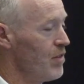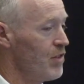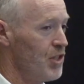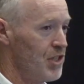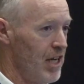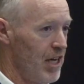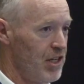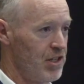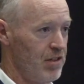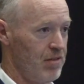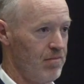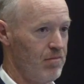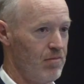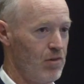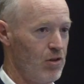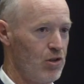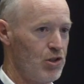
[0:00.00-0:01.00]

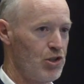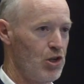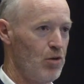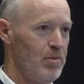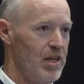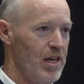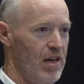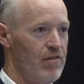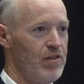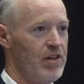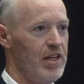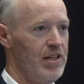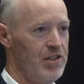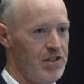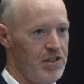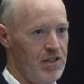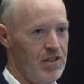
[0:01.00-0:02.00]
Detection, show me every
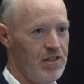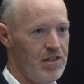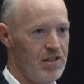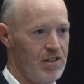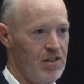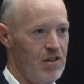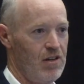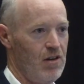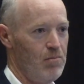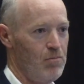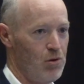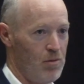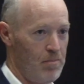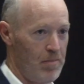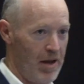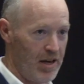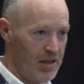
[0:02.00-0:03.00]
instance, put
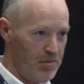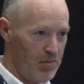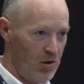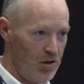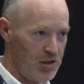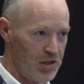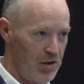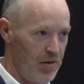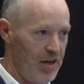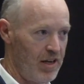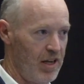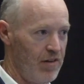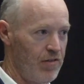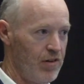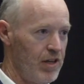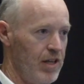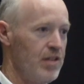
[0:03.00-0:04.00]
a bounding box around
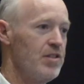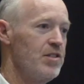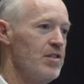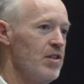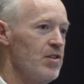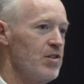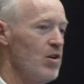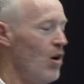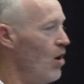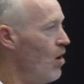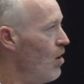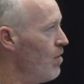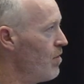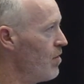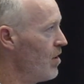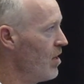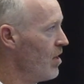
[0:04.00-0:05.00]
every instance
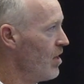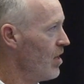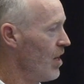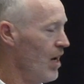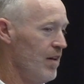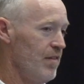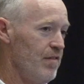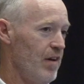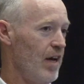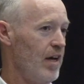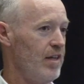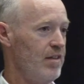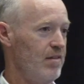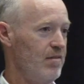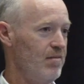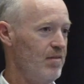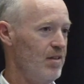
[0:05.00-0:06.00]
of a
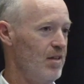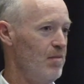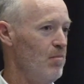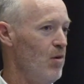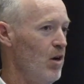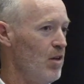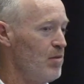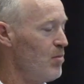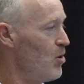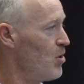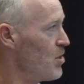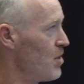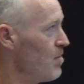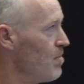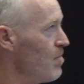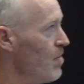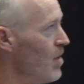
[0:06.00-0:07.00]
vein in my
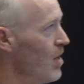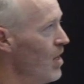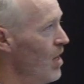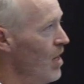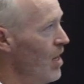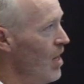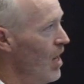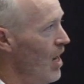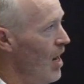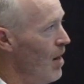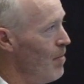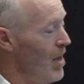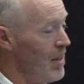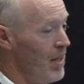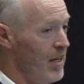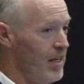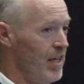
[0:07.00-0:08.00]
deposit.
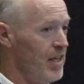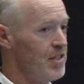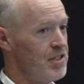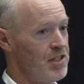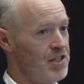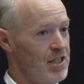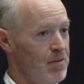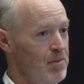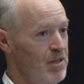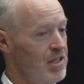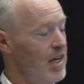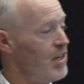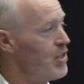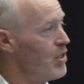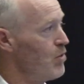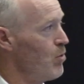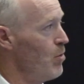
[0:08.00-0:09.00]
And then instance
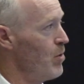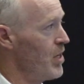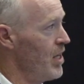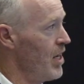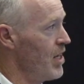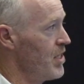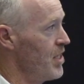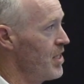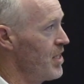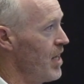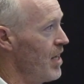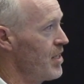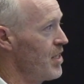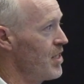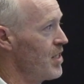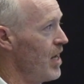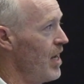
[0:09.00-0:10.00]
segmentation, where we can actually start
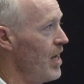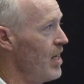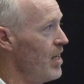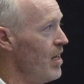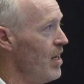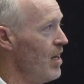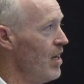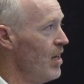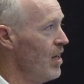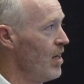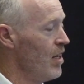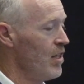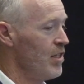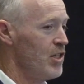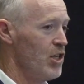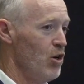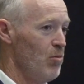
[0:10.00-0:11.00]
to say,
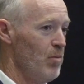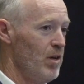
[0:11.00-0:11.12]
tell